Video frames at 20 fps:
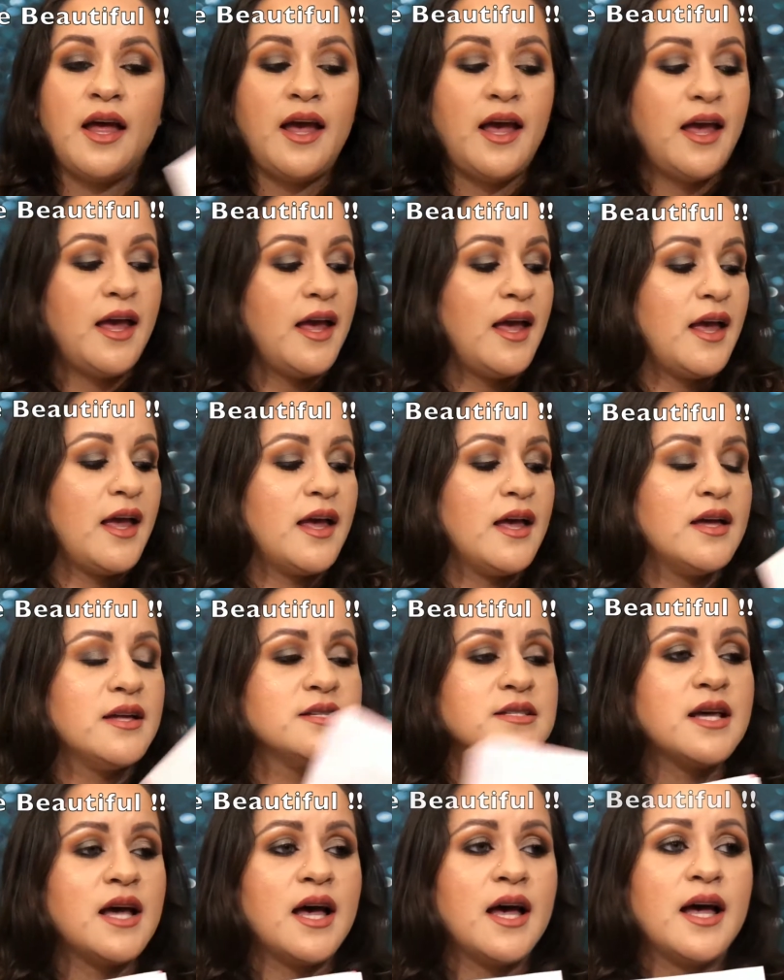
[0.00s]

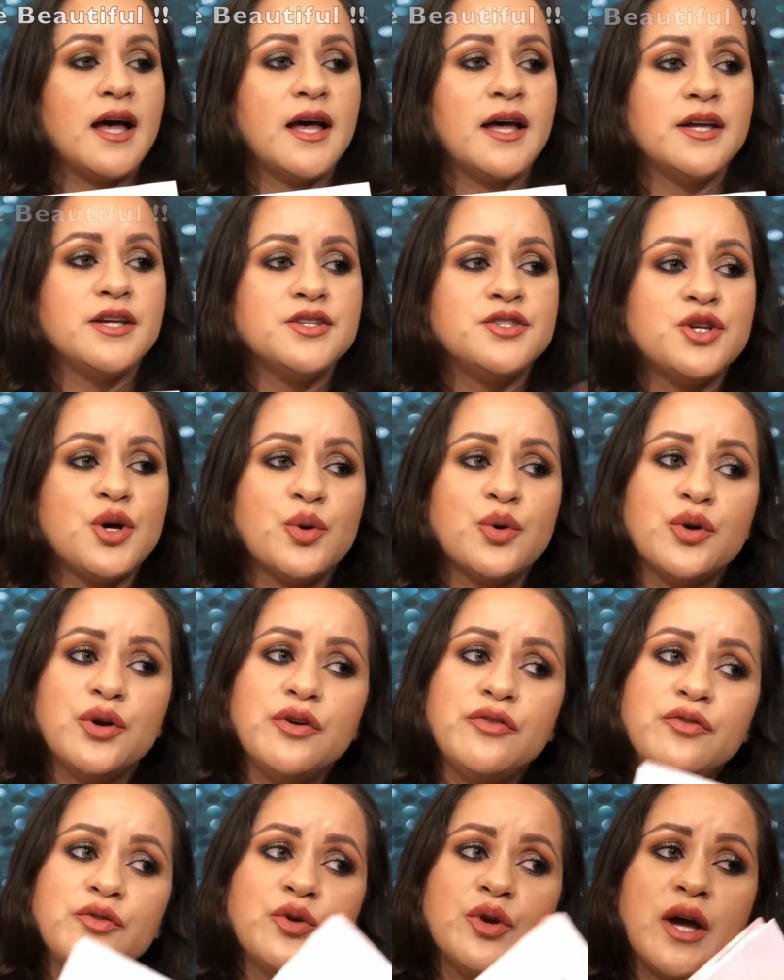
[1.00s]
And I don't know
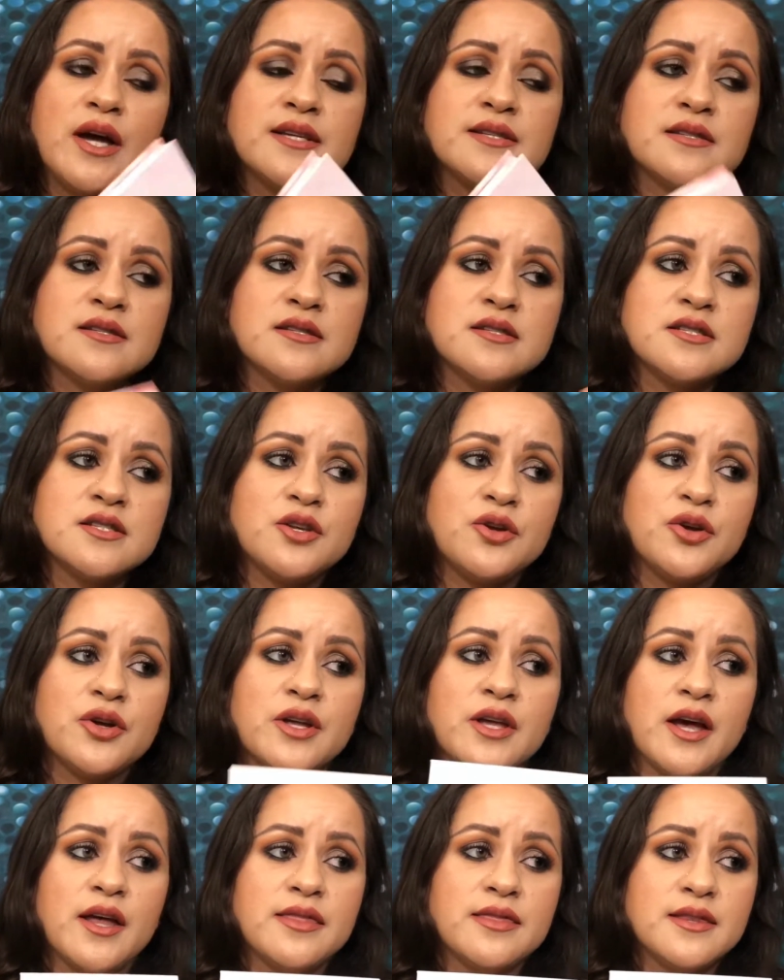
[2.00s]
if you guys can still
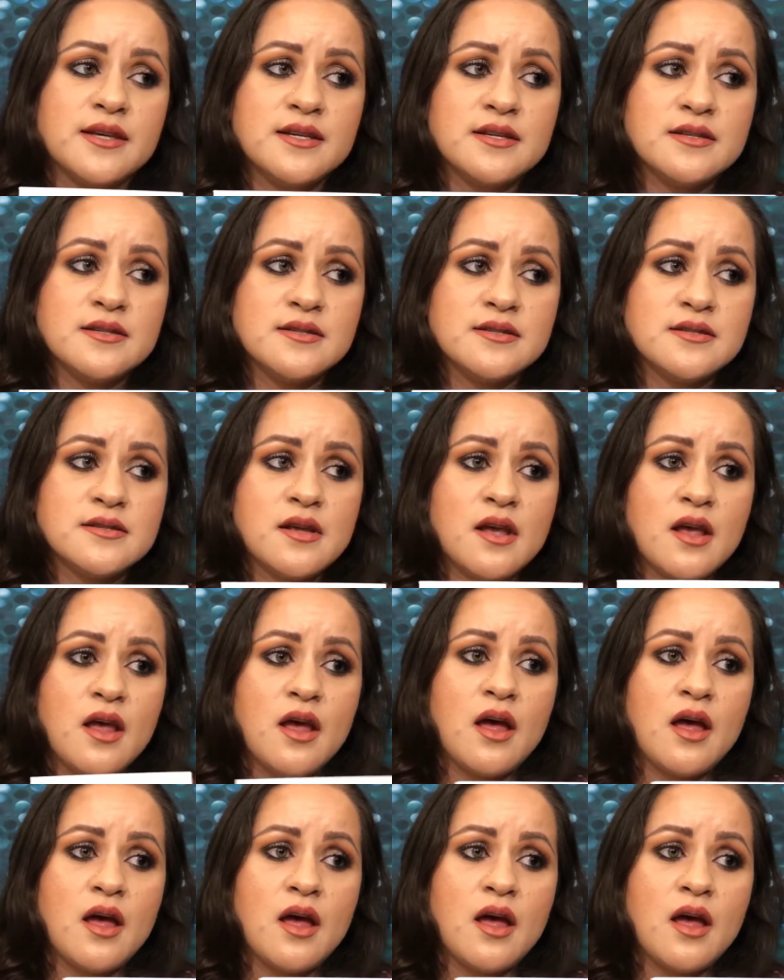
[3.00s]
get this.